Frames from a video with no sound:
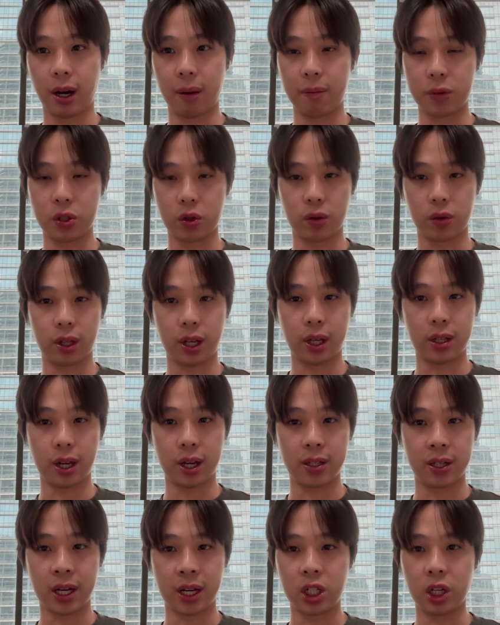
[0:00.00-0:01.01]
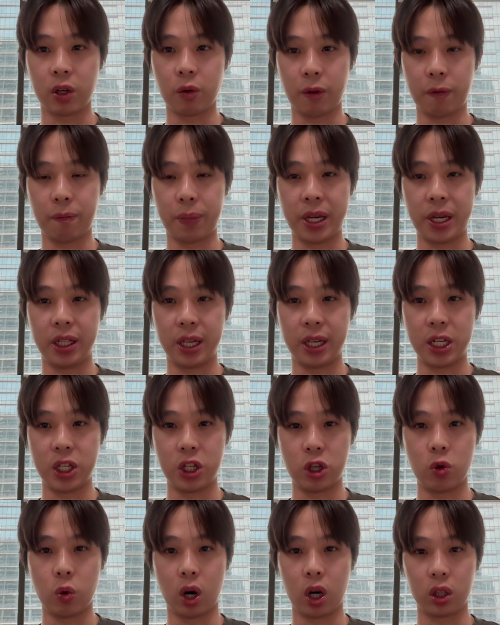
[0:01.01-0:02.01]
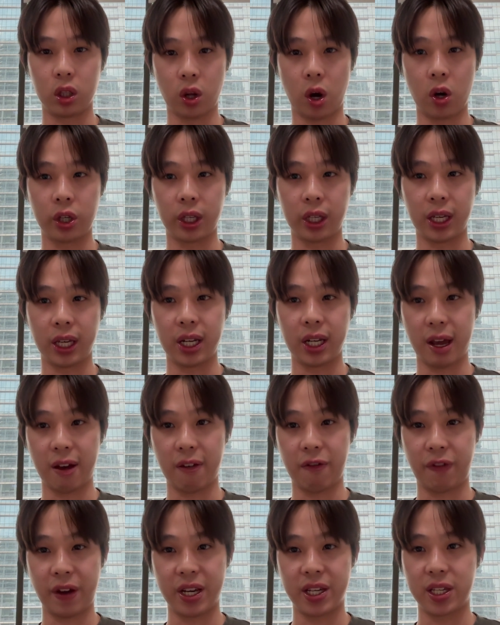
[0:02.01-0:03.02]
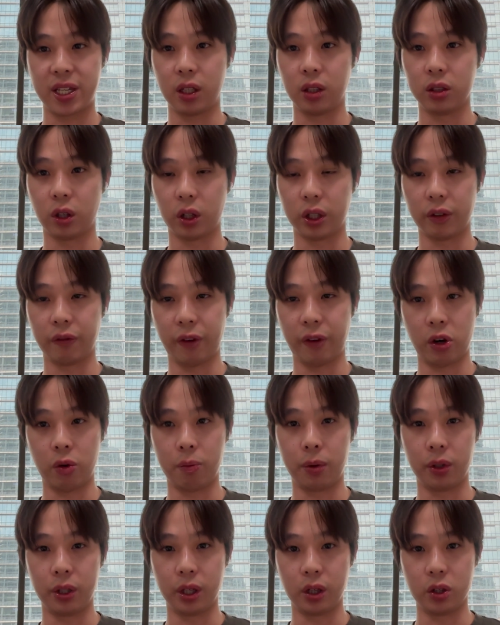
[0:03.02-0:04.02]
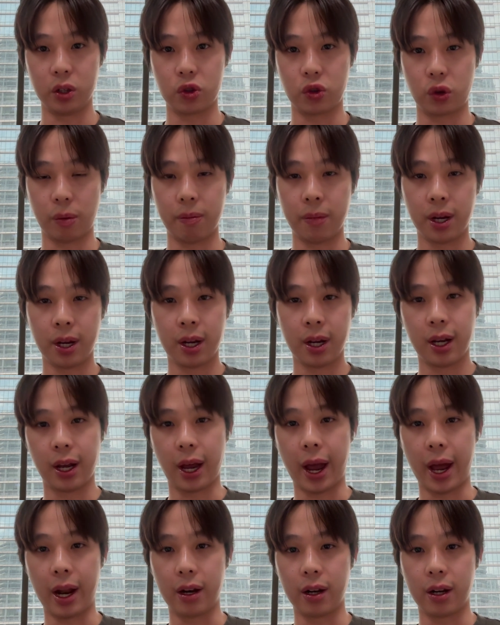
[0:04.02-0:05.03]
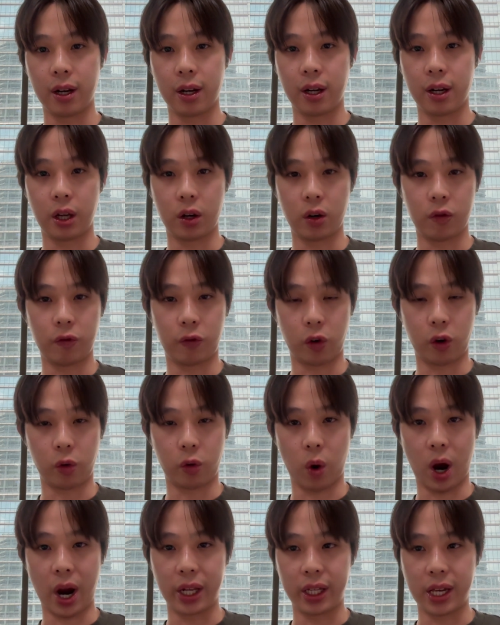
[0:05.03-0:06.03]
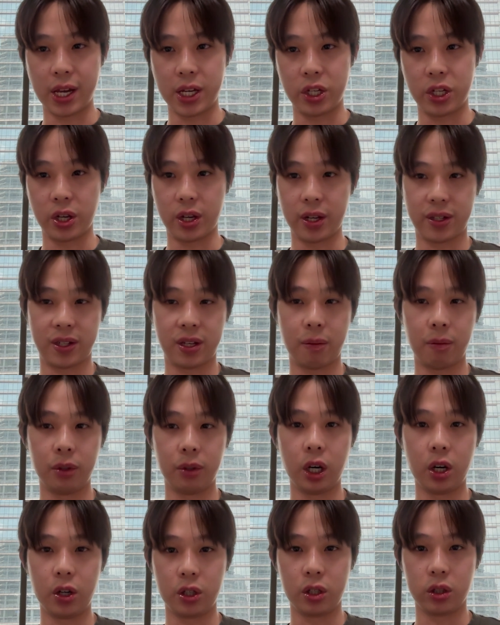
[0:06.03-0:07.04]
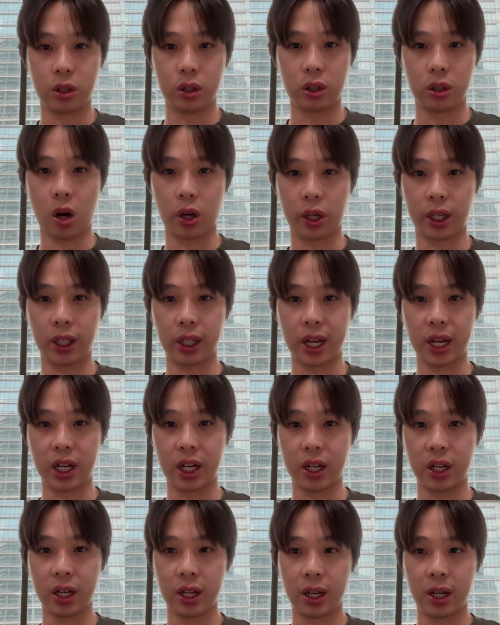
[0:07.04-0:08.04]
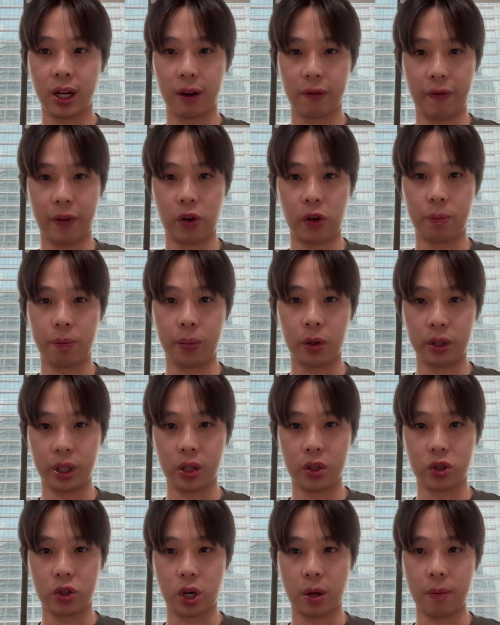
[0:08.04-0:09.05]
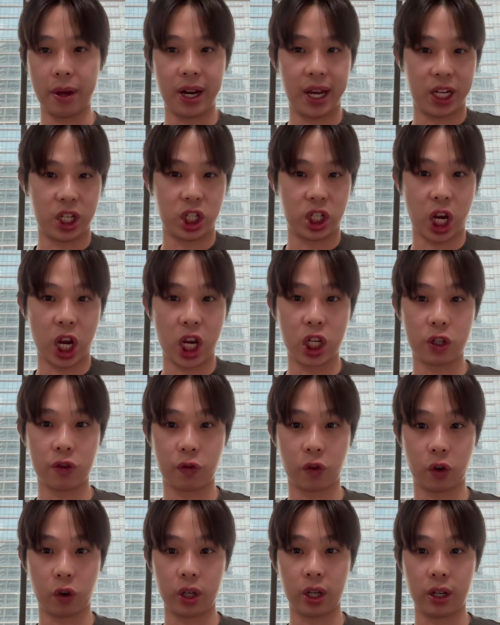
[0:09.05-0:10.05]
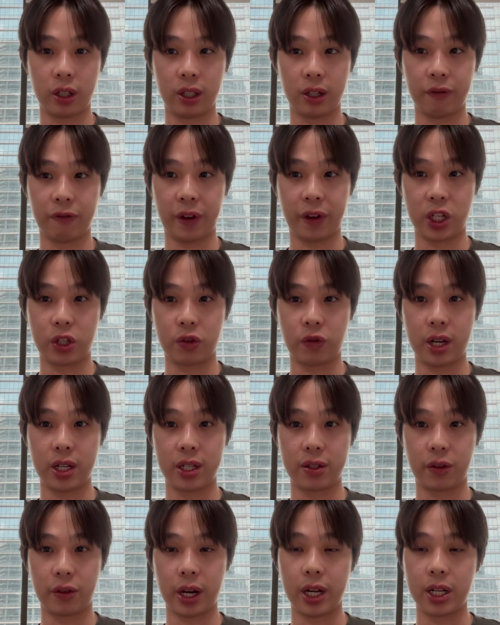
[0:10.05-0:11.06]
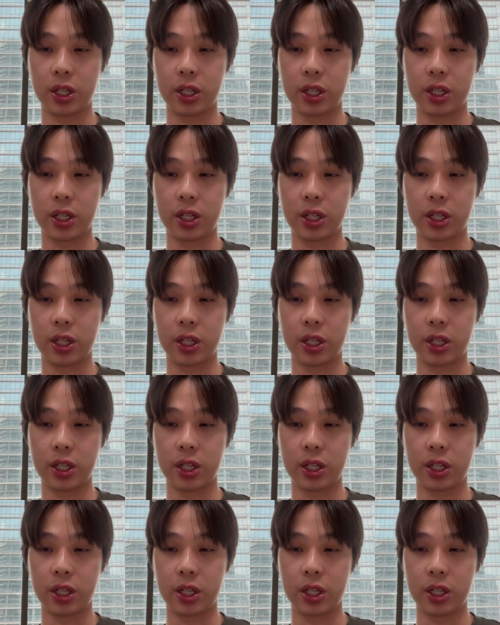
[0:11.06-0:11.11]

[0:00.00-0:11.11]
So essentially with PTs, you are locking in a fixed yield on the variable yield stream. And for YTs, it's similar to locking in a variable yield stream in exchange for the fixed rates, right?